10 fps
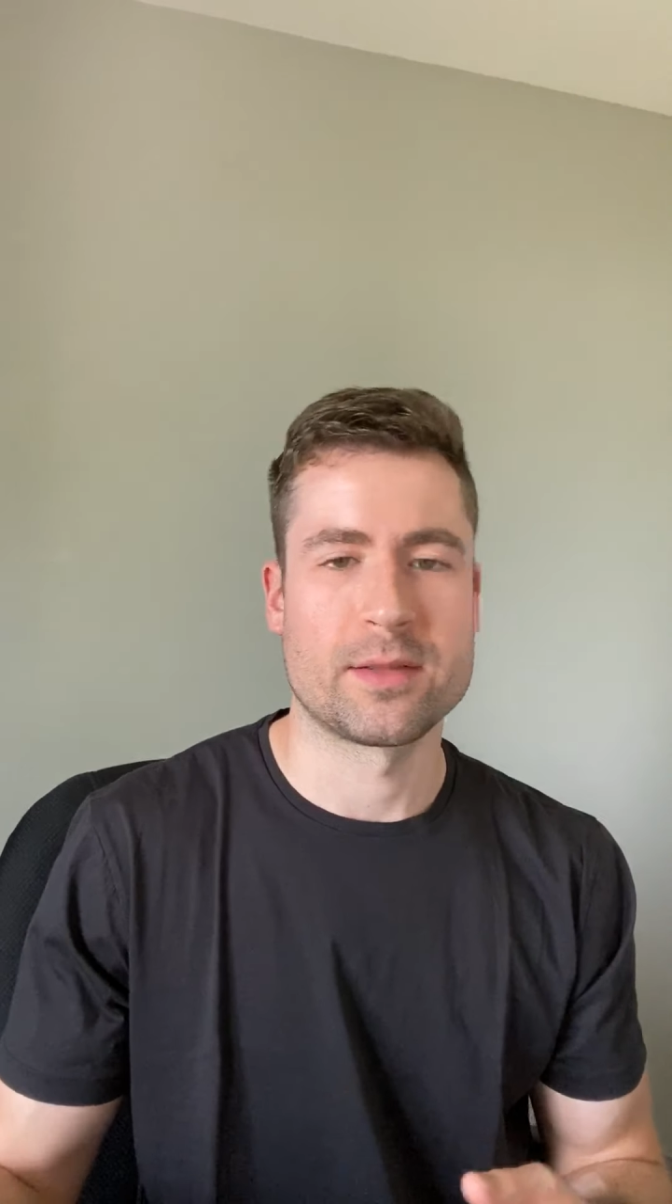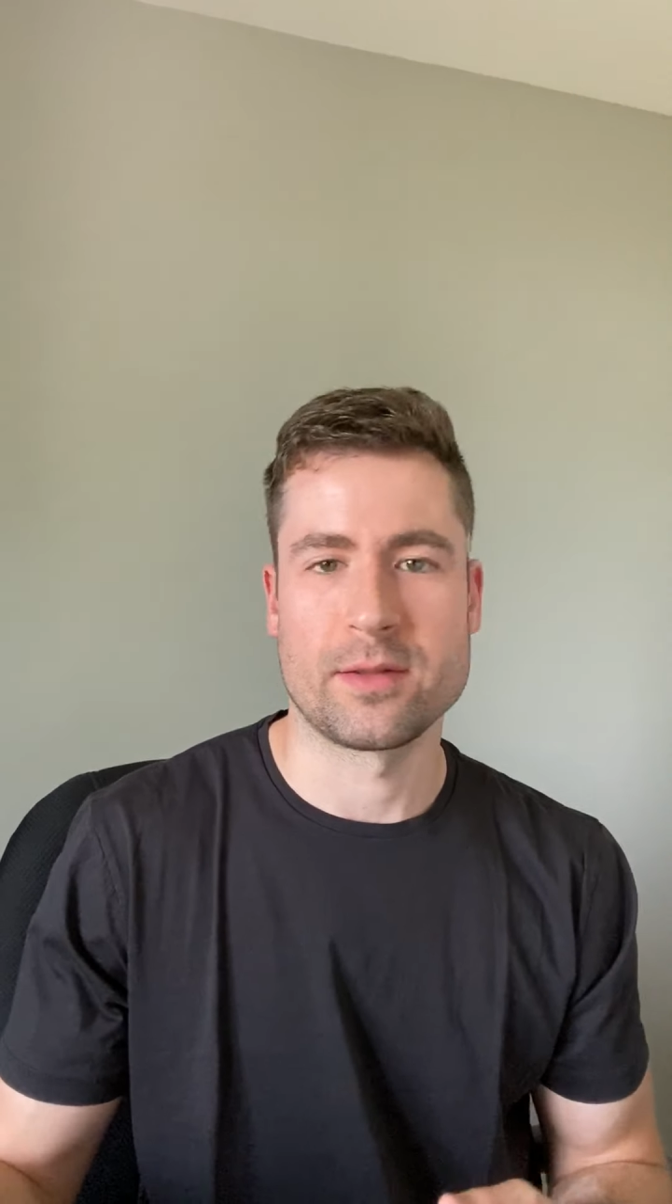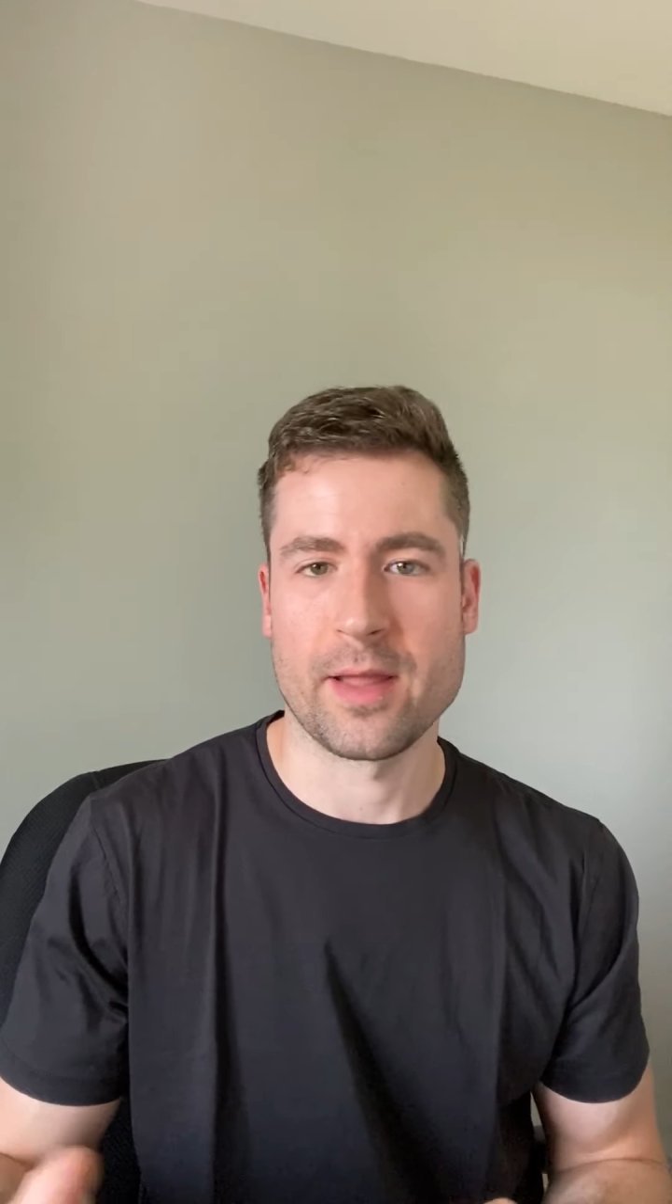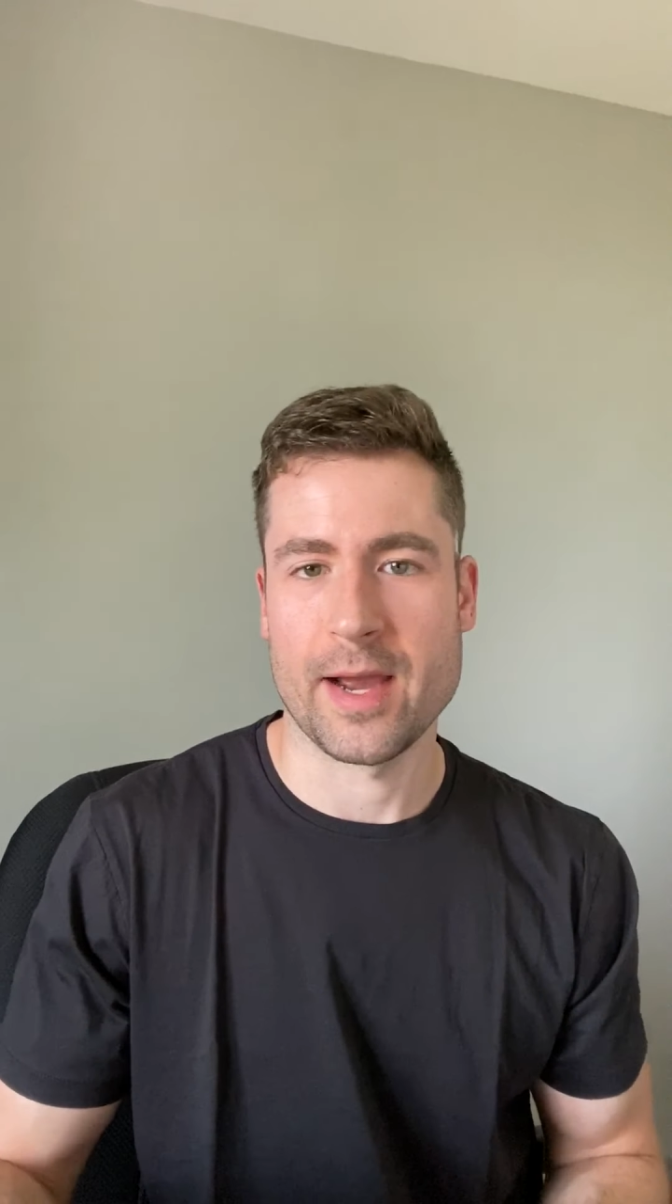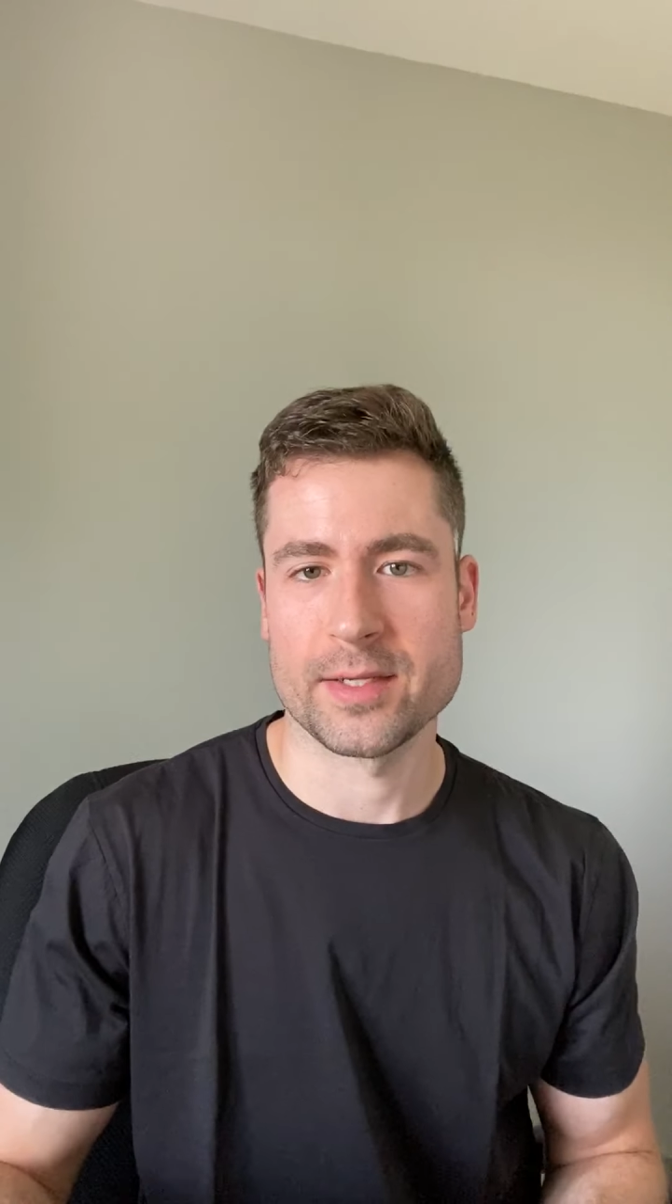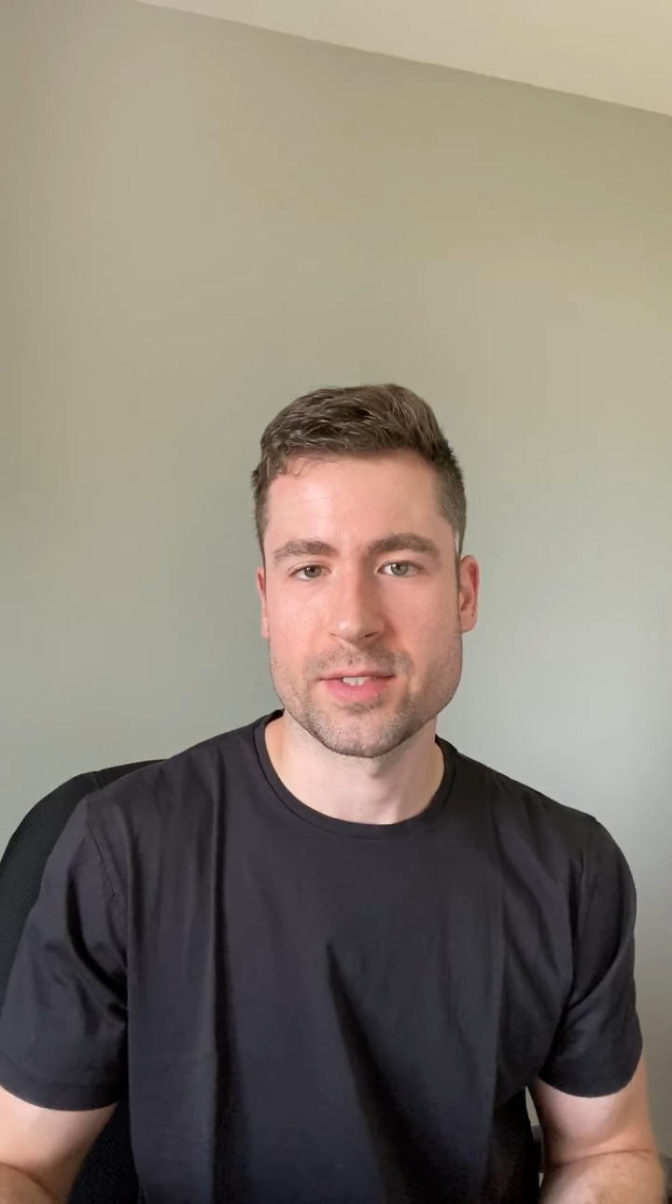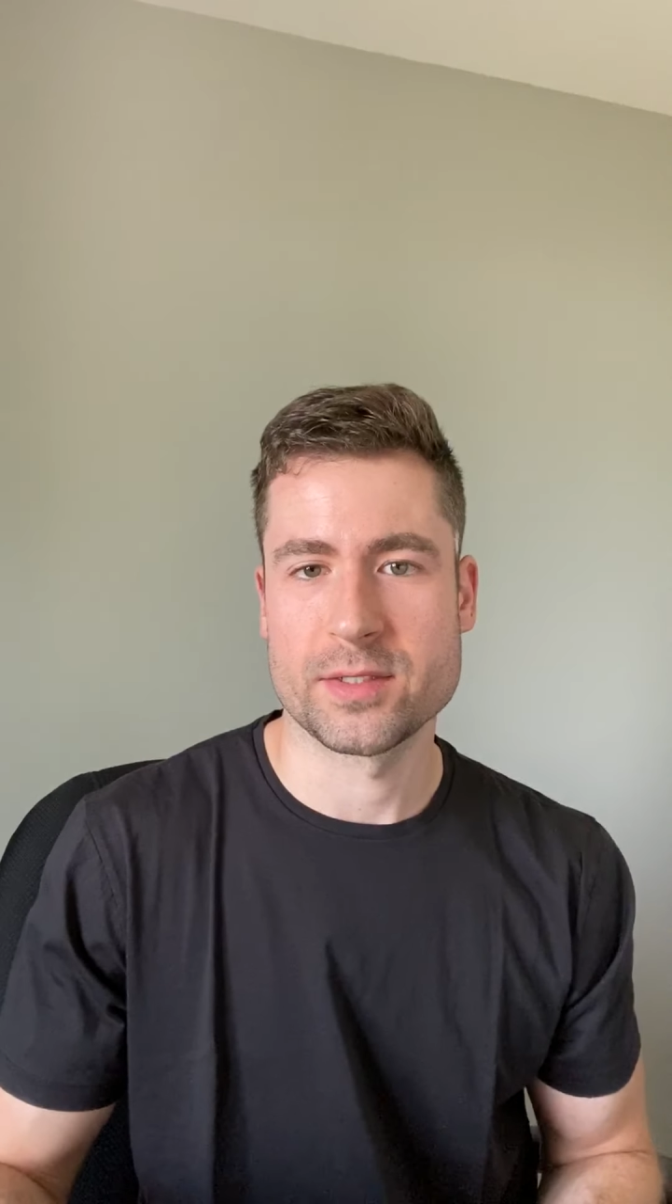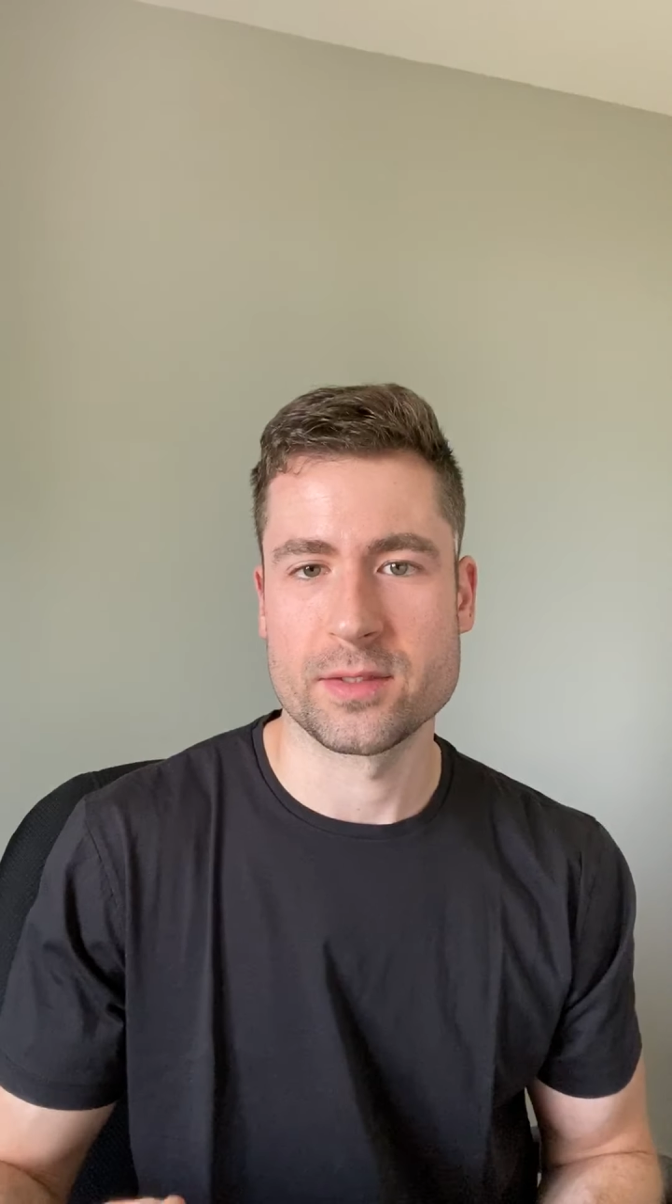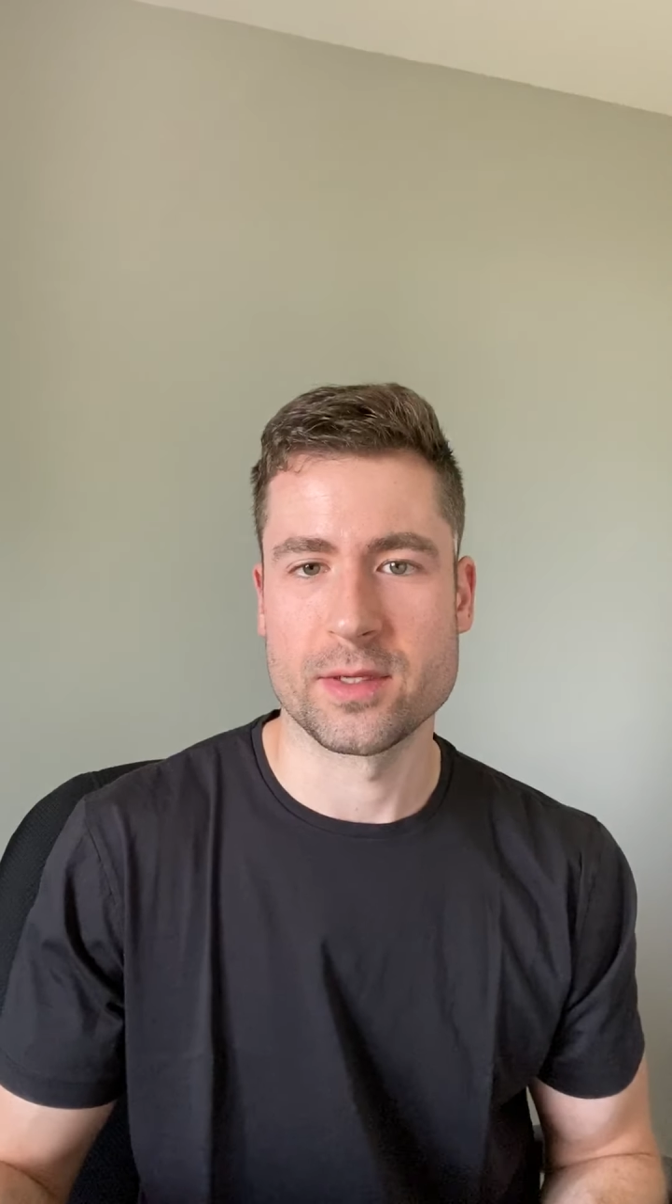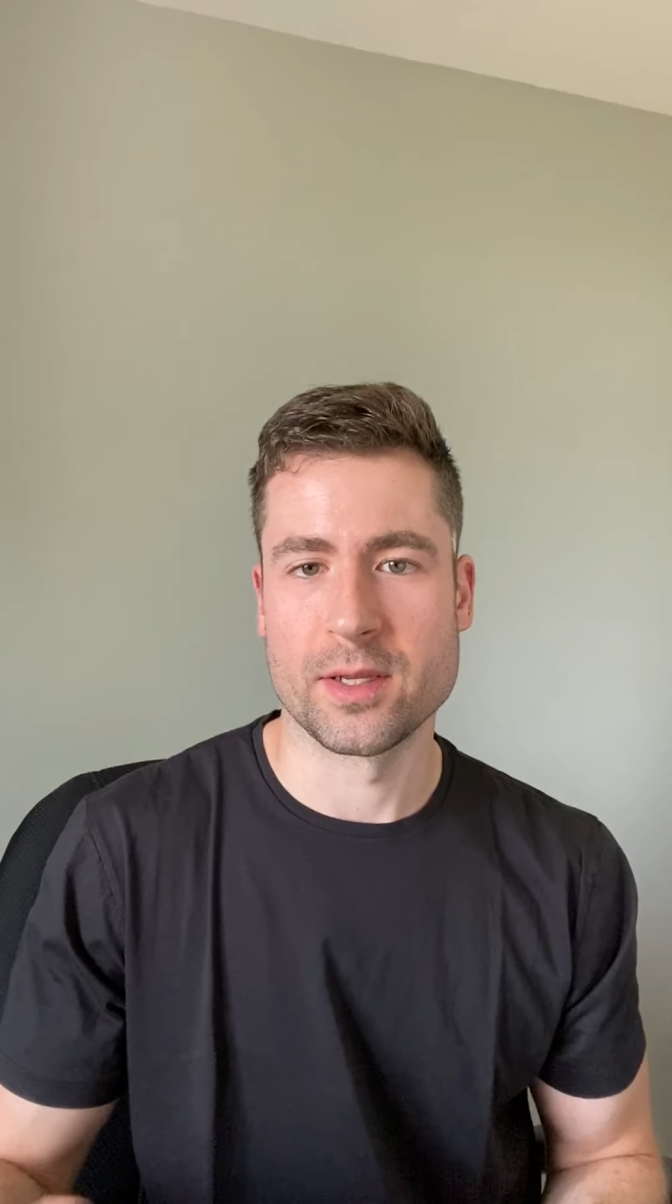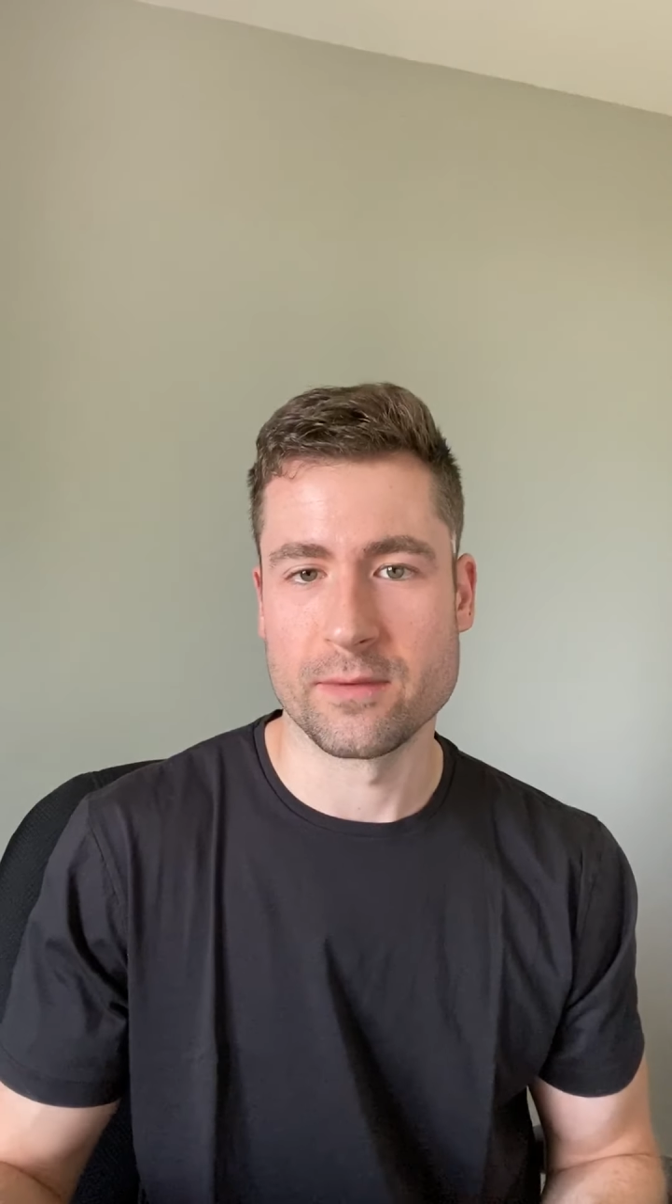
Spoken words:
the last in